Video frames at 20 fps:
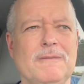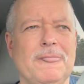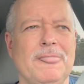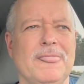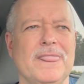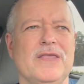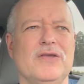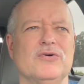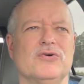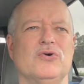
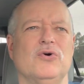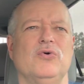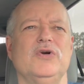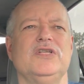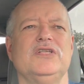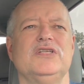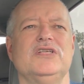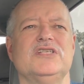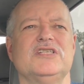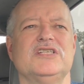you're
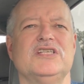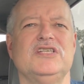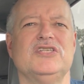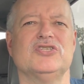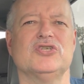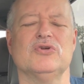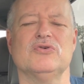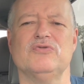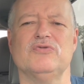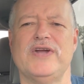going to see
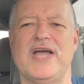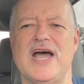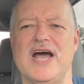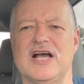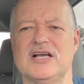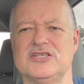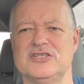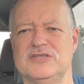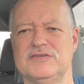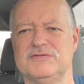certain
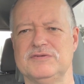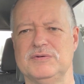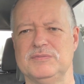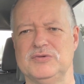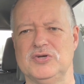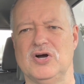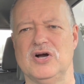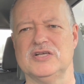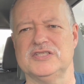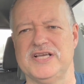reactions from
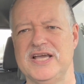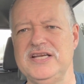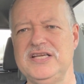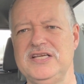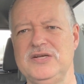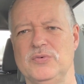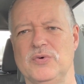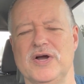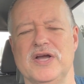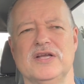dogs
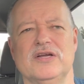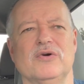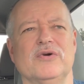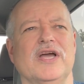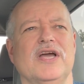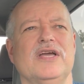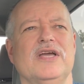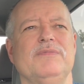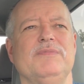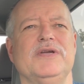anyway.
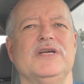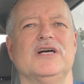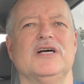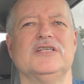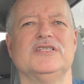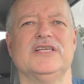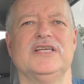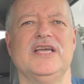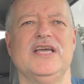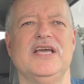Okay,
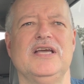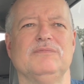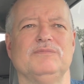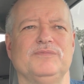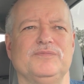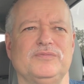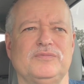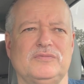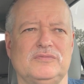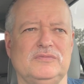because again,
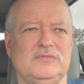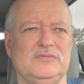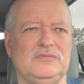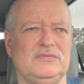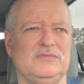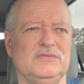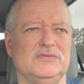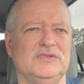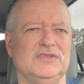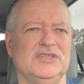
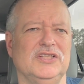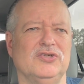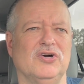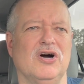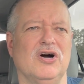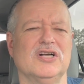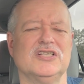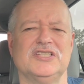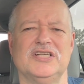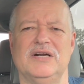the
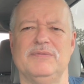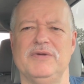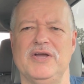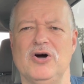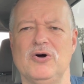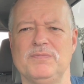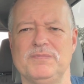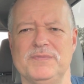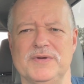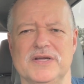dogs that I'm
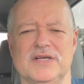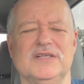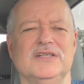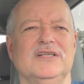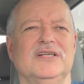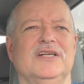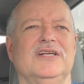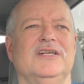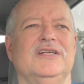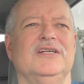helping
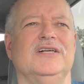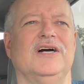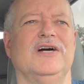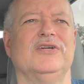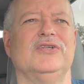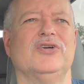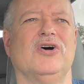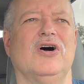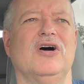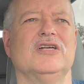
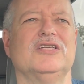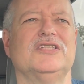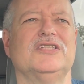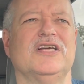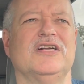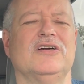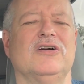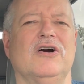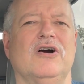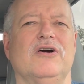are dogs
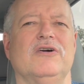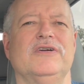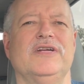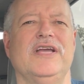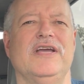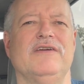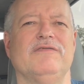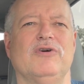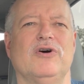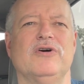that
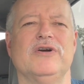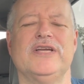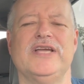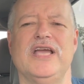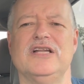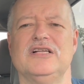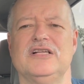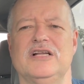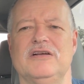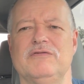have already
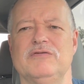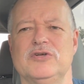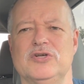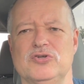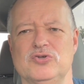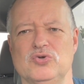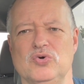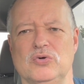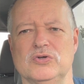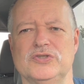gained a level of
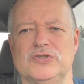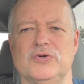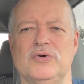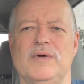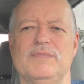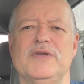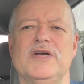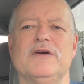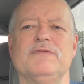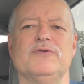control. So
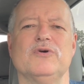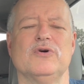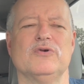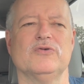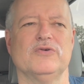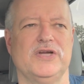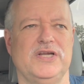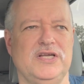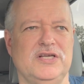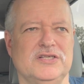I'm there for a
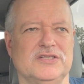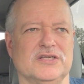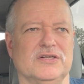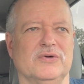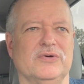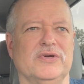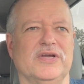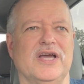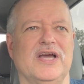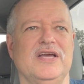reason.
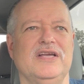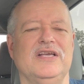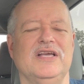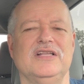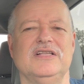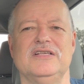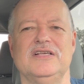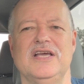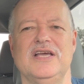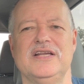Okay,
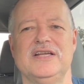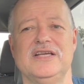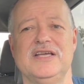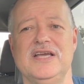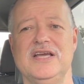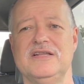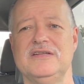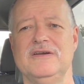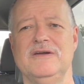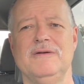and
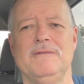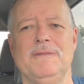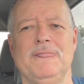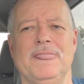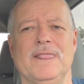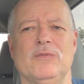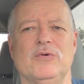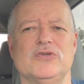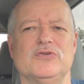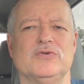again,
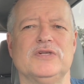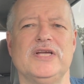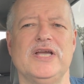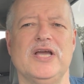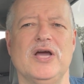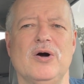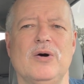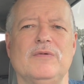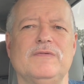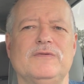what's really
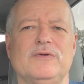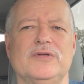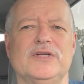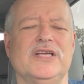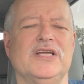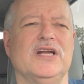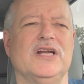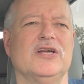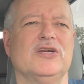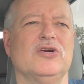helpful,
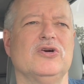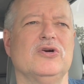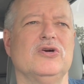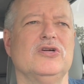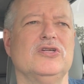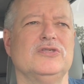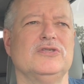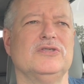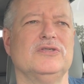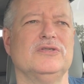again, I
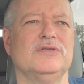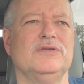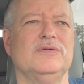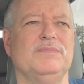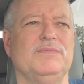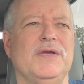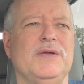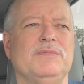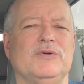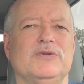encourage
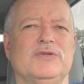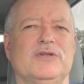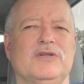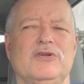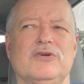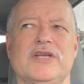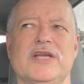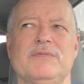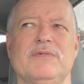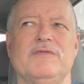people
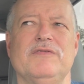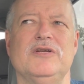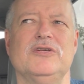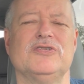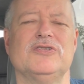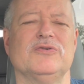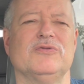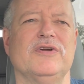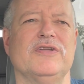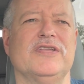looking at my
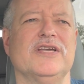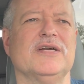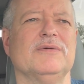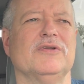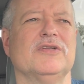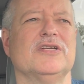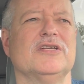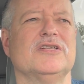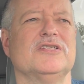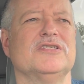videos to really think
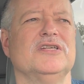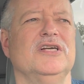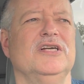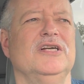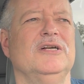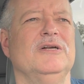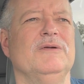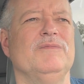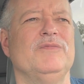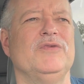about this.
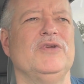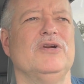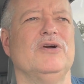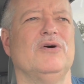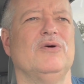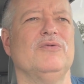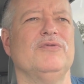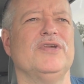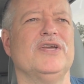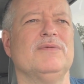
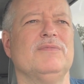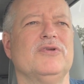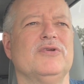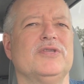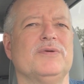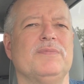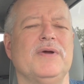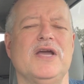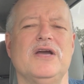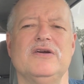Think about
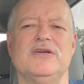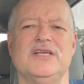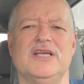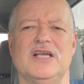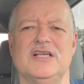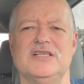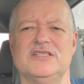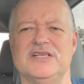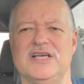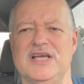the parenting
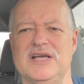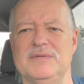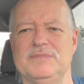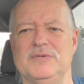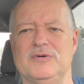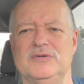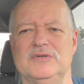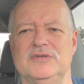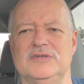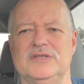
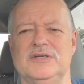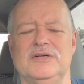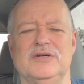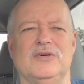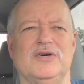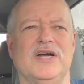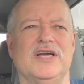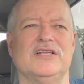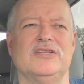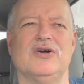example.
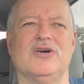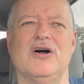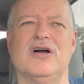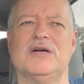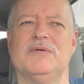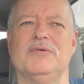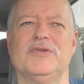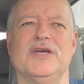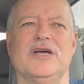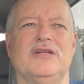I
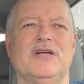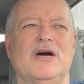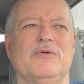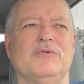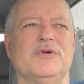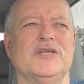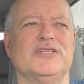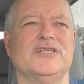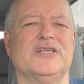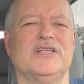talk about that a lot
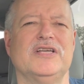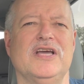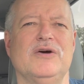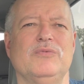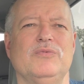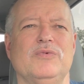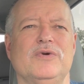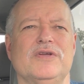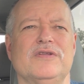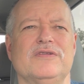when I sit
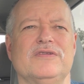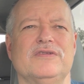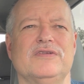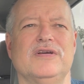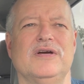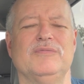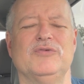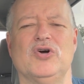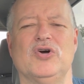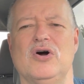down with
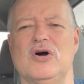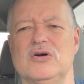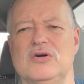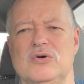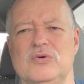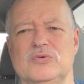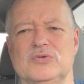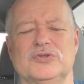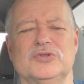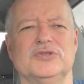dog
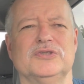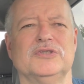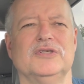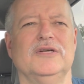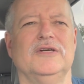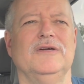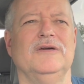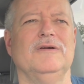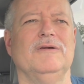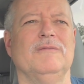owners
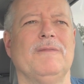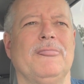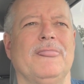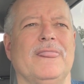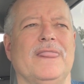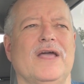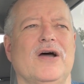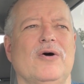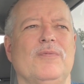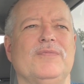
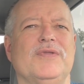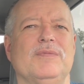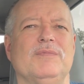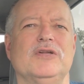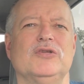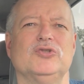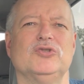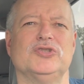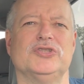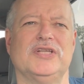to help them
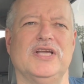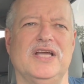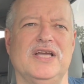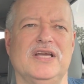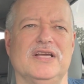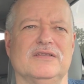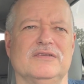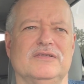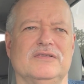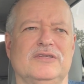
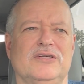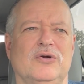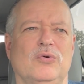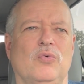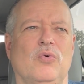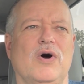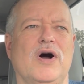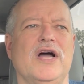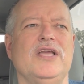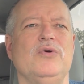understand,
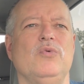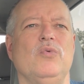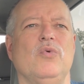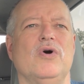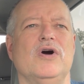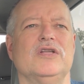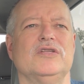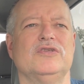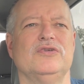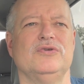why you
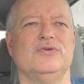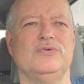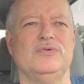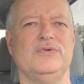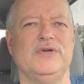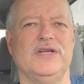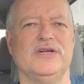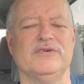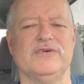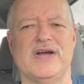want to
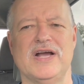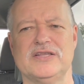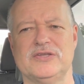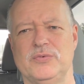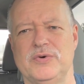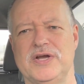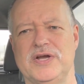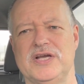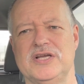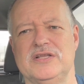interact
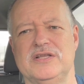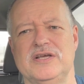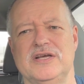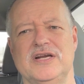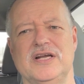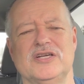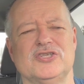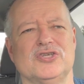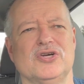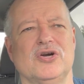the way
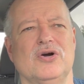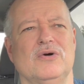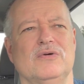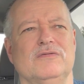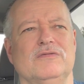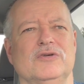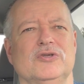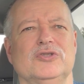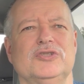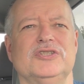that I show
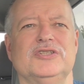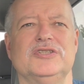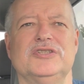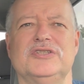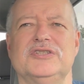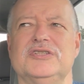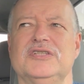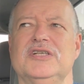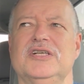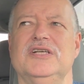
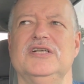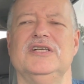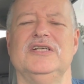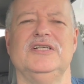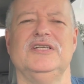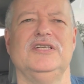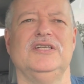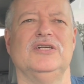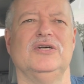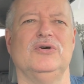versus,
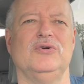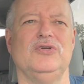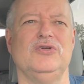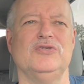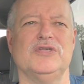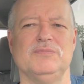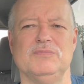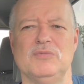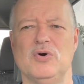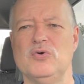
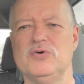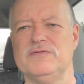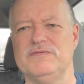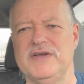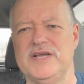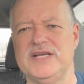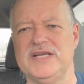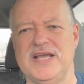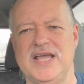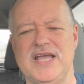using
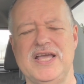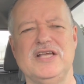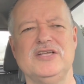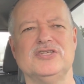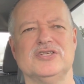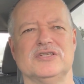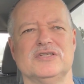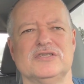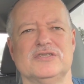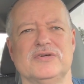motivating
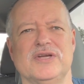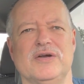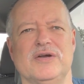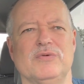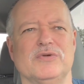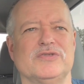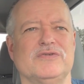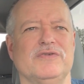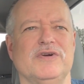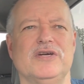agents. Okay,
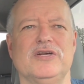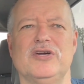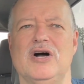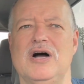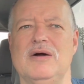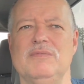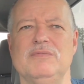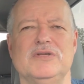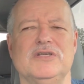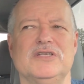what's very
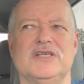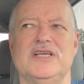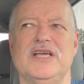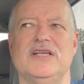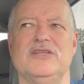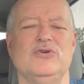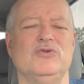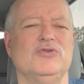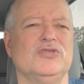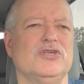common is,
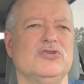again, using